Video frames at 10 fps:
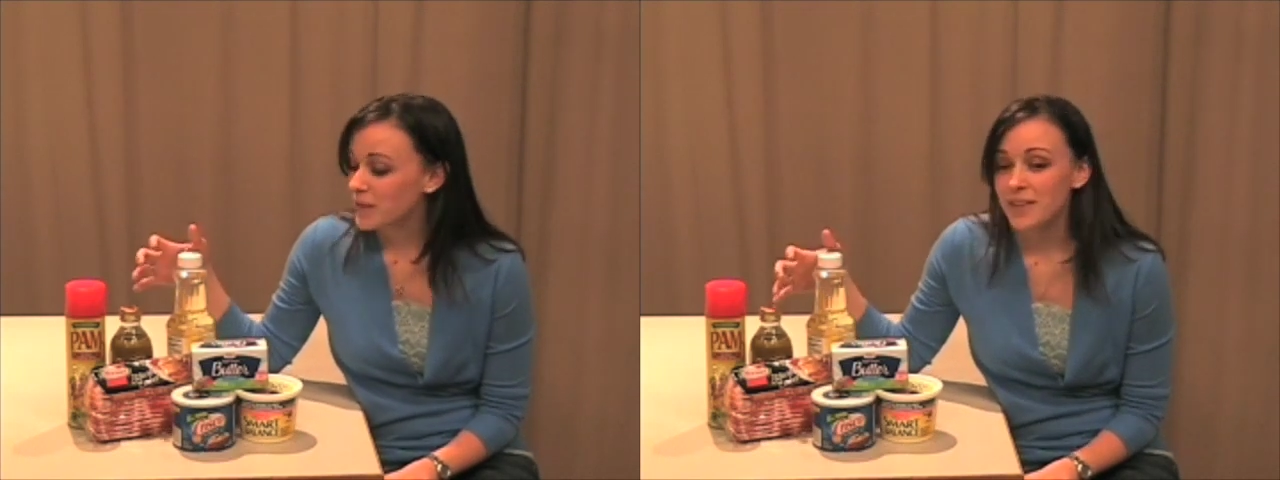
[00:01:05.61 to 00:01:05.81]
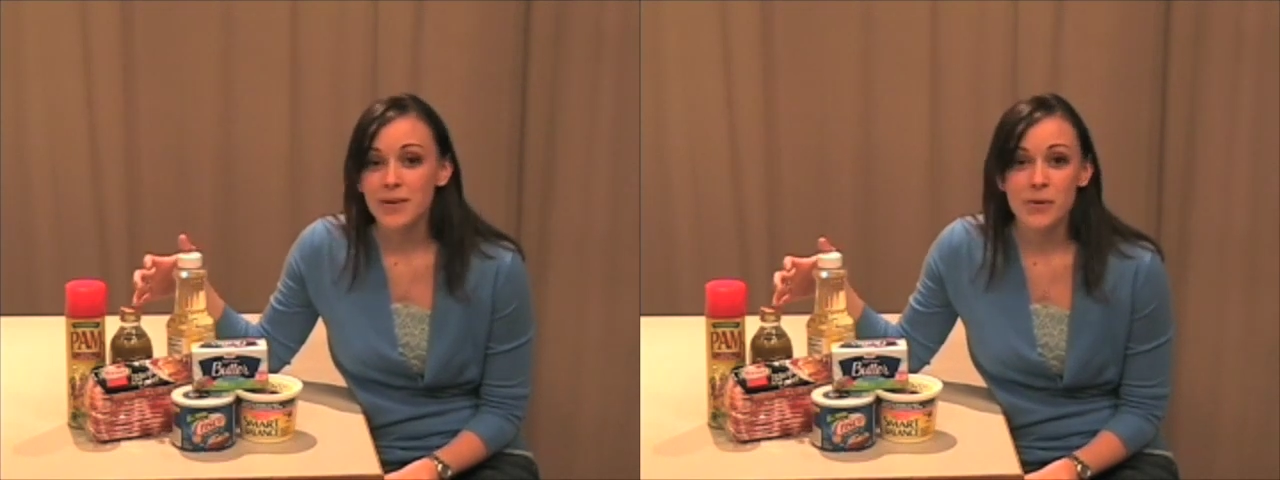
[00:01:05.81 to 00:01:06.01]

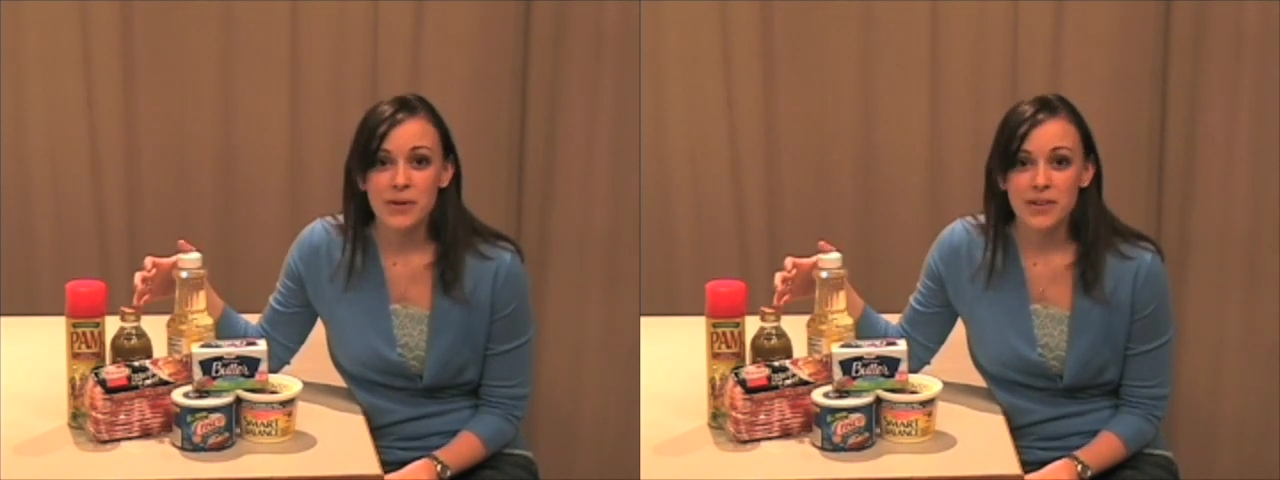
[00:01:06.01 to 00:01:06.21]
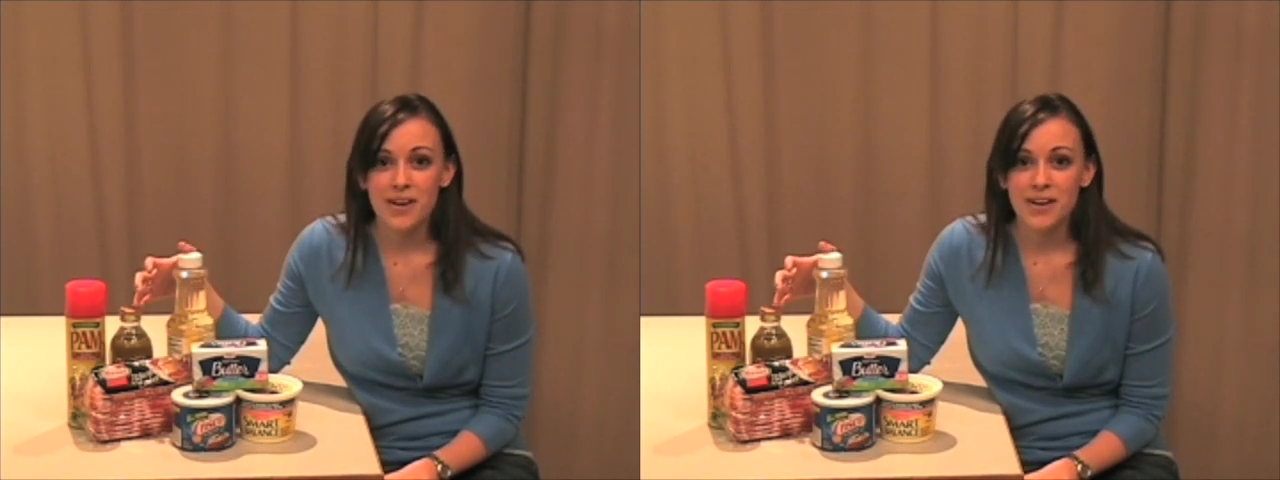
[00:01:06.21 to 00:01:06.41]
they're in the
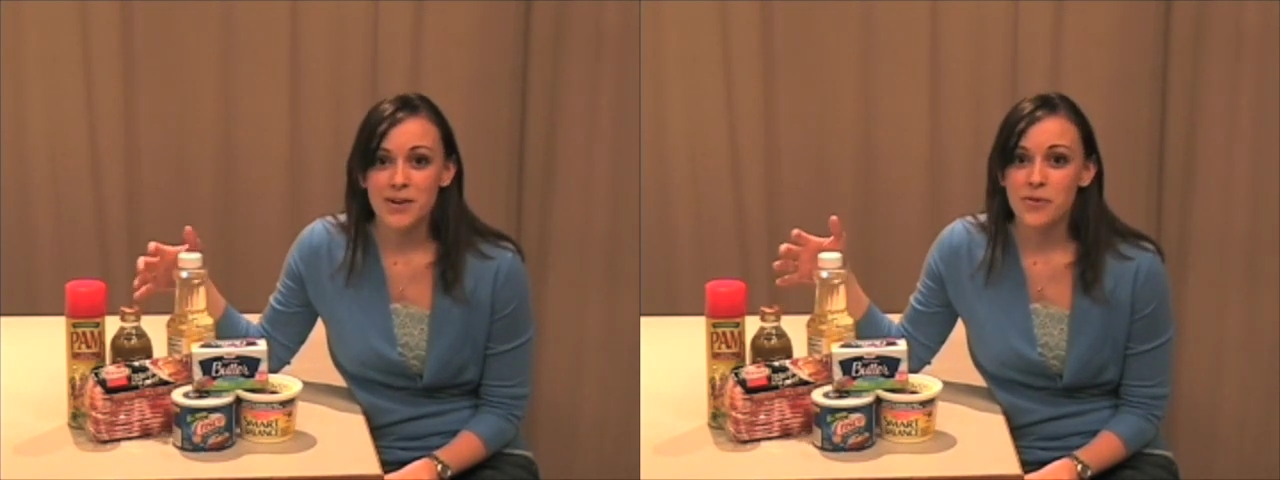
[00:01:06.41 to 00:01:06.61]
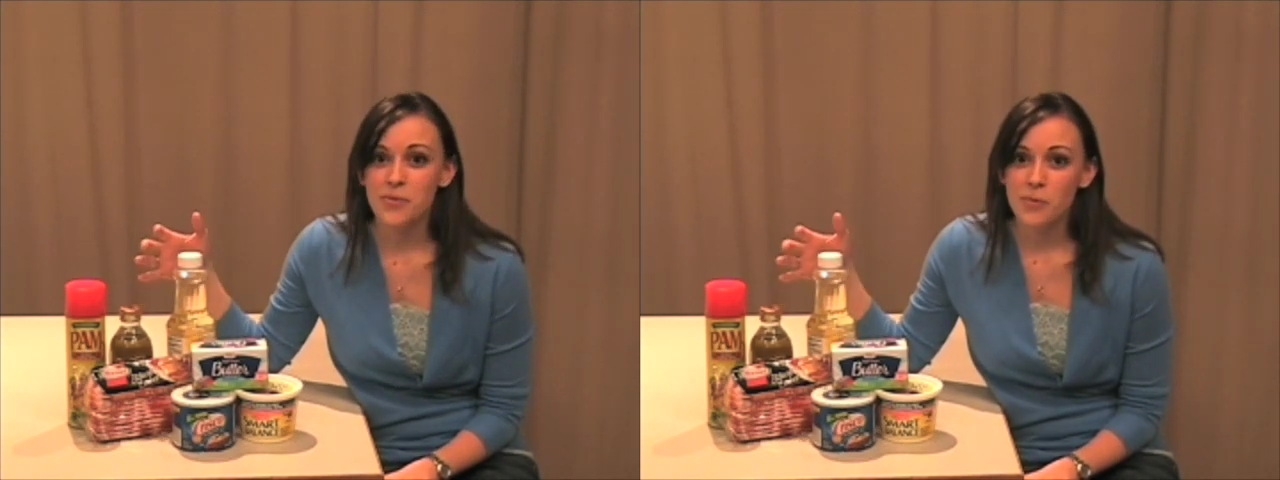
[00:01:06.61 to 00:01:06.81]
oil
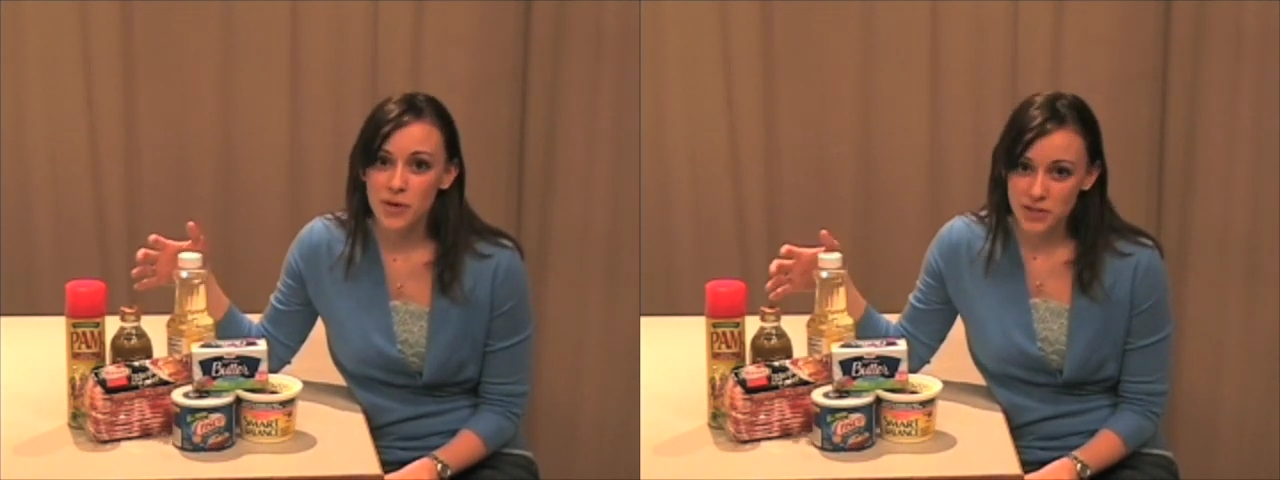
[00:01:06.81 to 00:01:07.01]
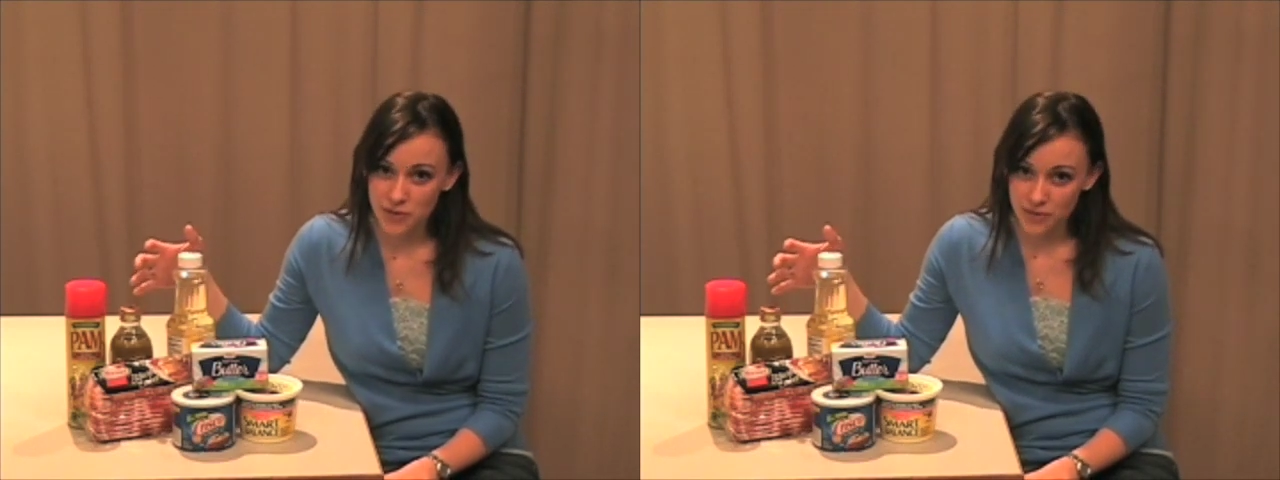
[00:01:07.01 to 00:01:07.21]
aisle
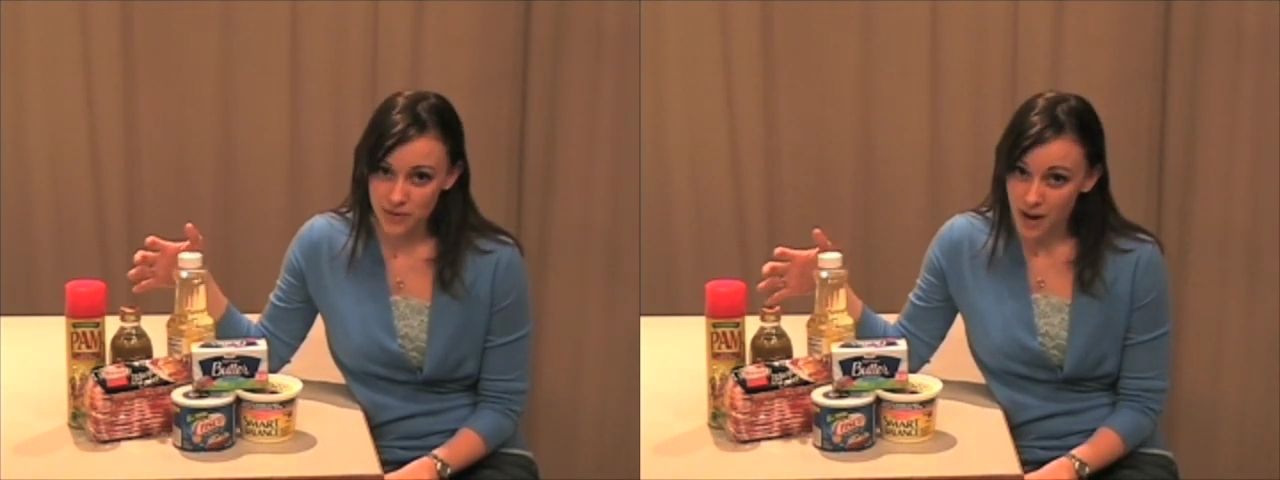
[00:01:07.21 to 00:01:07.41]
which